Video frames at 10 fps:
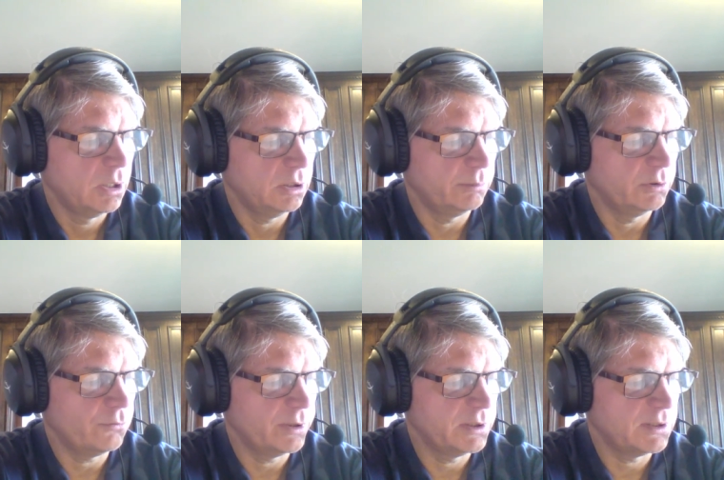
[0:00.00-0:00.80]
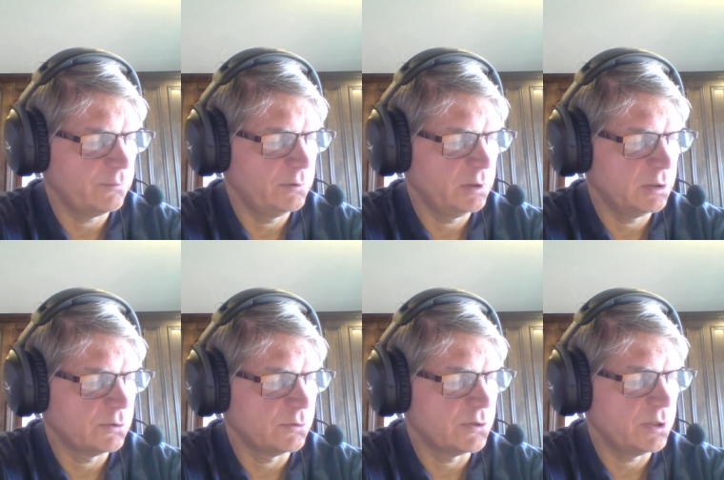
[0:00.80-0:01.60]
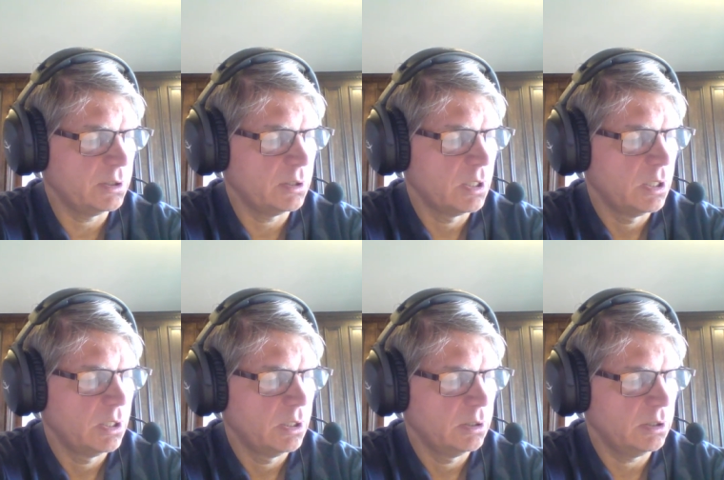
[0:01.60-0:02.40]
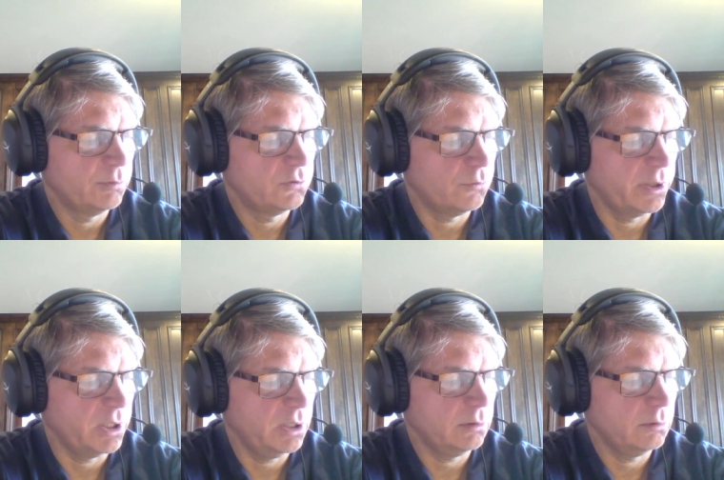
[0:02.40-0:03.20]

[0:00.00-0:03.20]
Number 27. The answer is C. Number 28.